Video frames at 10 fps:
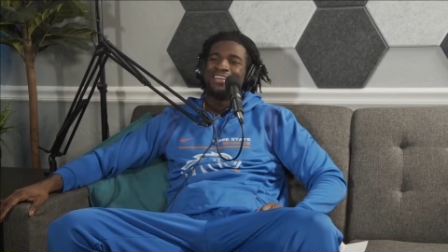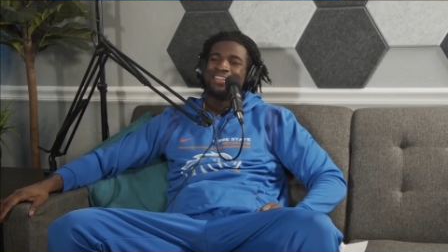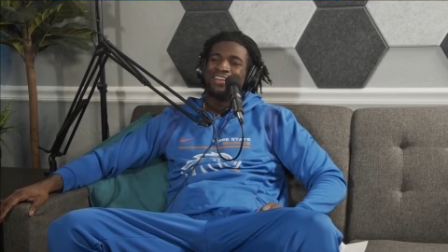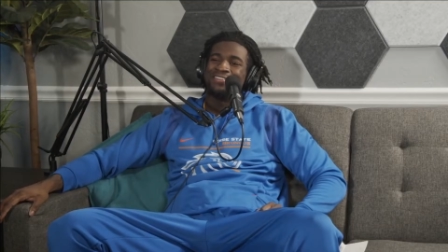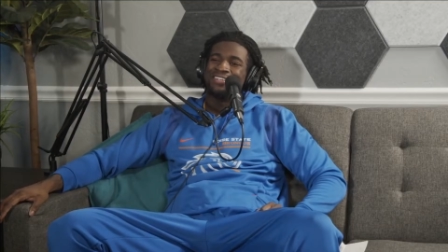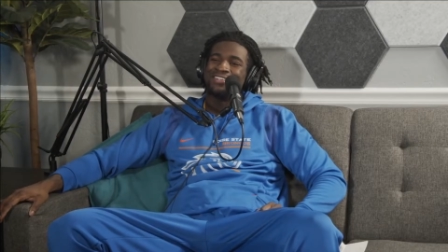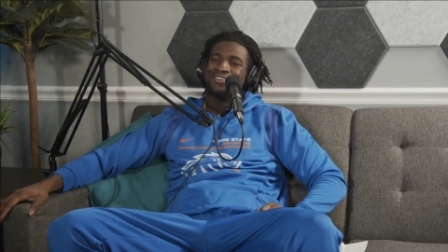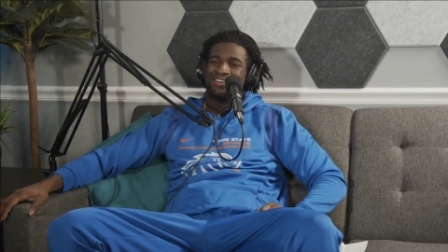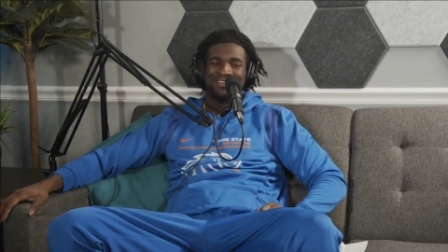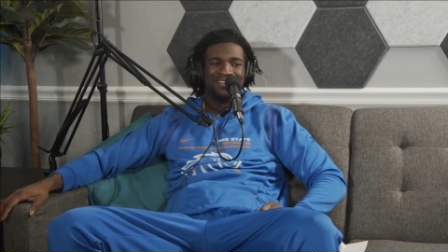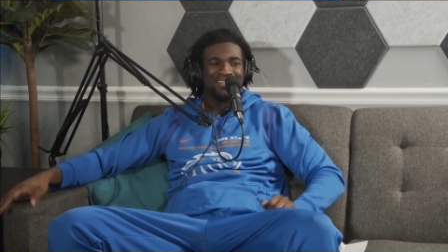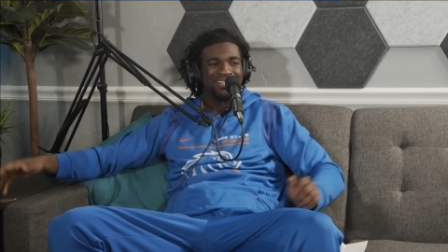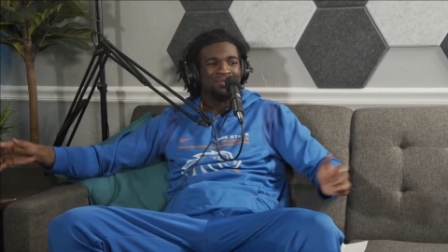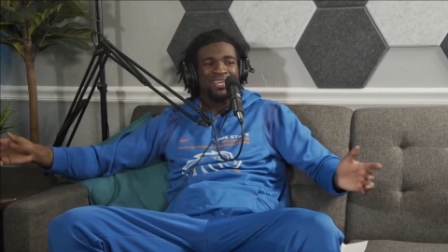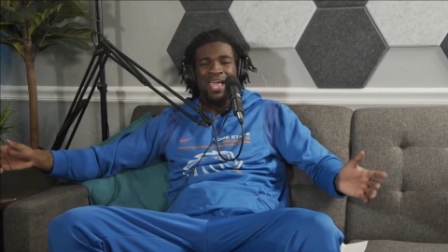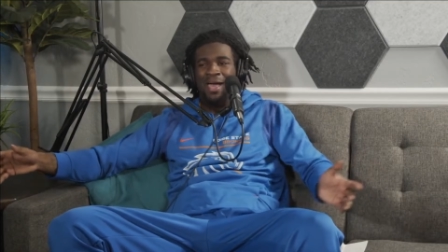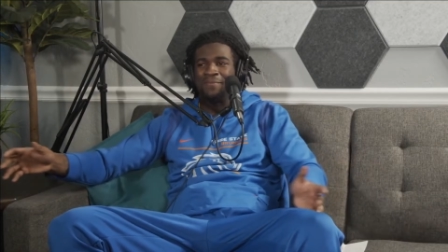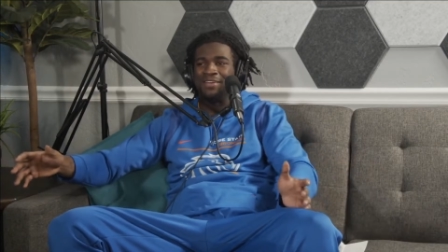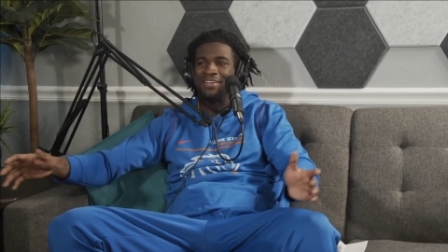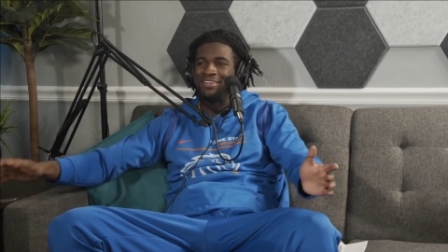Like, what's going on? Is something
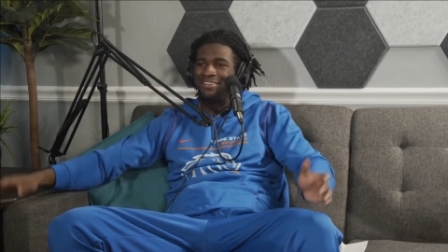happening?